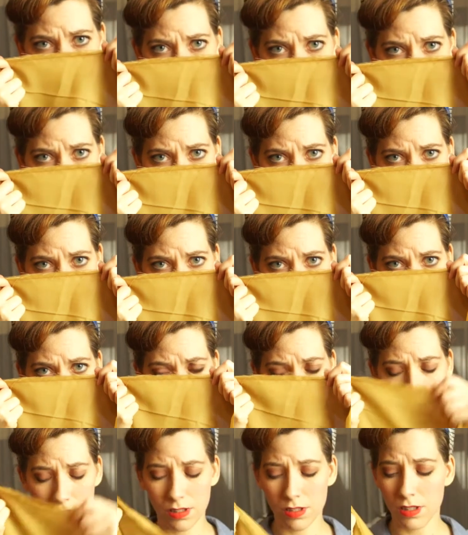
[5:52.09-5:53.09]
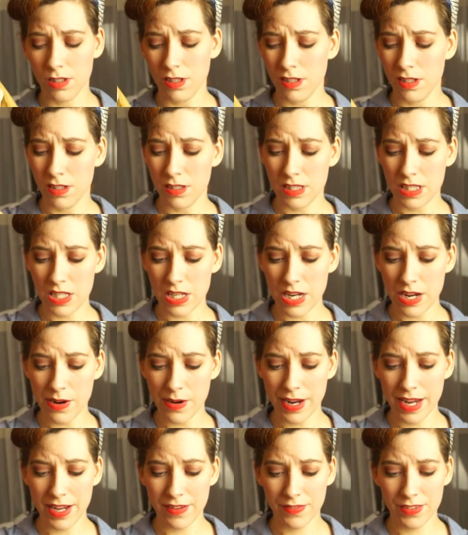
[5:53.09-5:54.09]
inside out. So
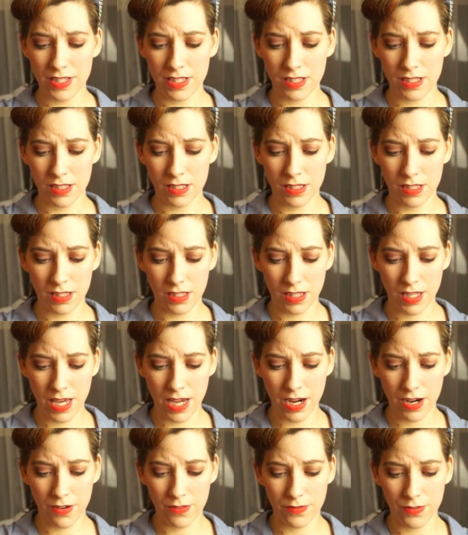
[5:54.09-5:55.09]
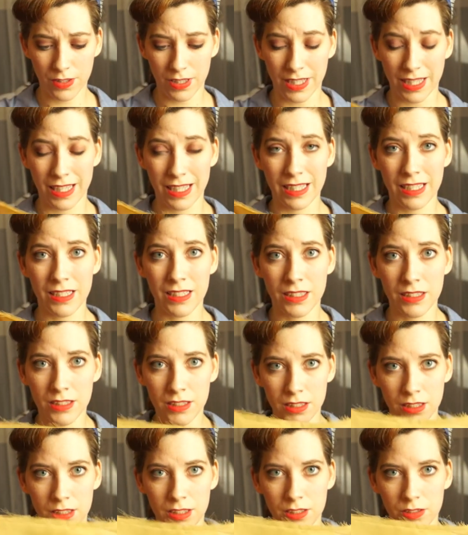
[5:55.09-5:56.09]
now I have to carefully,
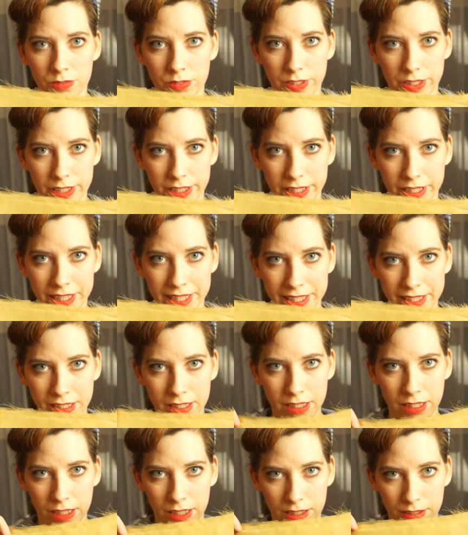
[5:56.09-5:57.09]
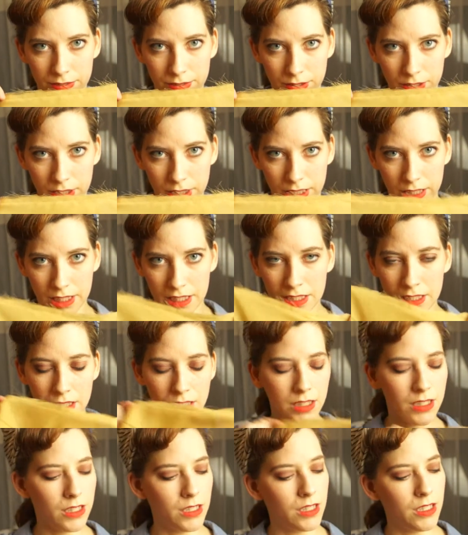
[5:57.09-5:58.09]
very carefully
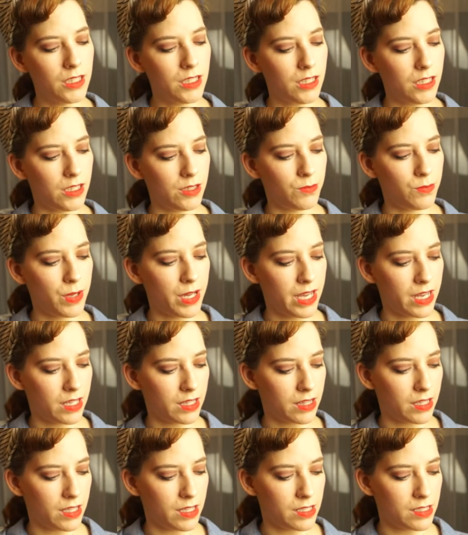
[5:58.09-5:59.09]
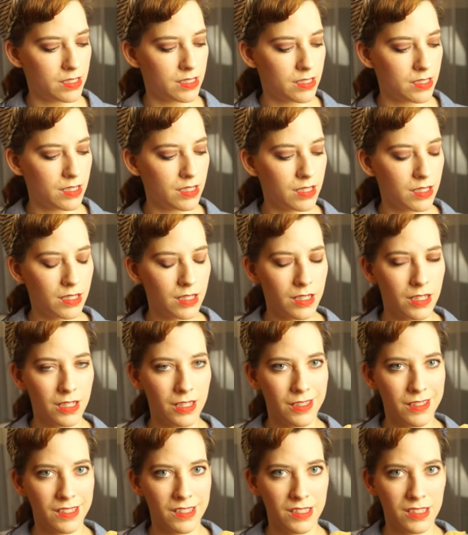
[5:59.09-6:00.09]
unpick this
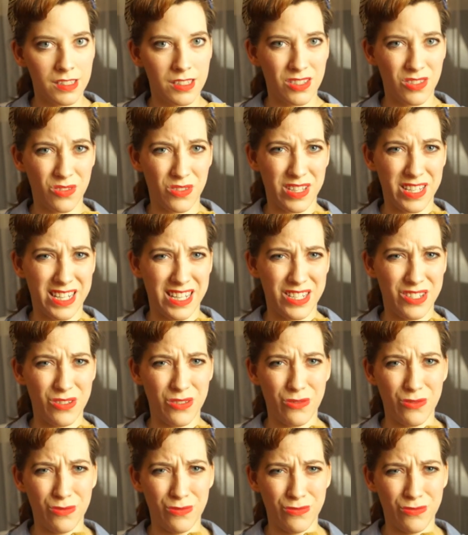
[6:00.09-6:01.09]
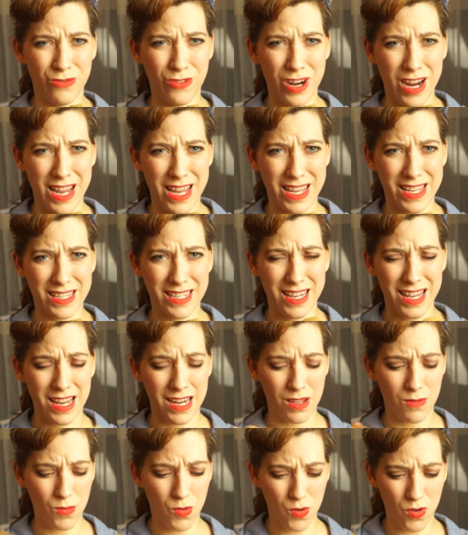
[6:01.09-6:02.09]
so that I don't fray it
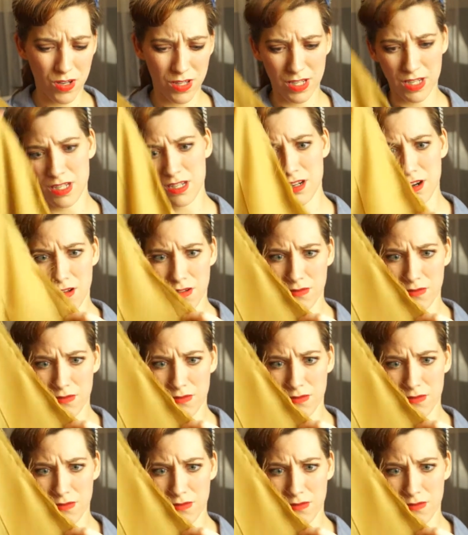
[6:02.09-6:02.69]
any more than it